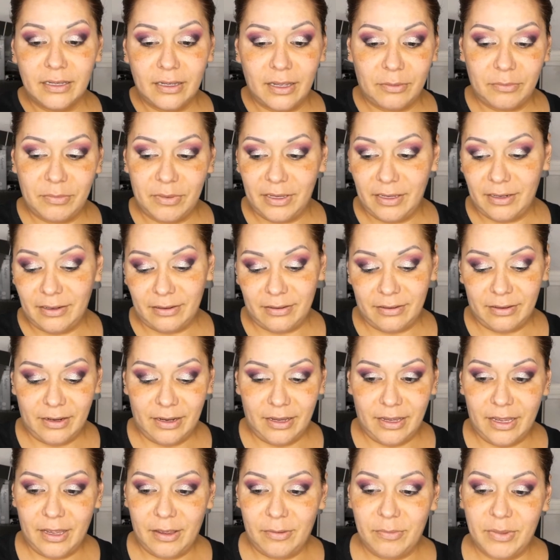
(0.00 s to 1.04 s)
I mean,
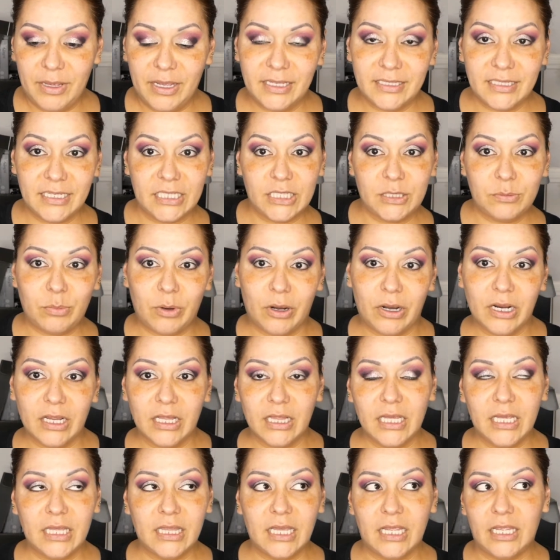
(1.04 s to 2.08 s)
because it's
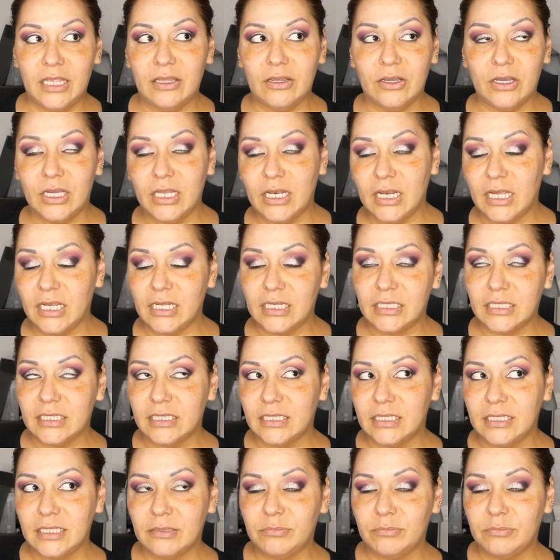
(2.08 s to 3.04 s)
sparkly, then you can like see,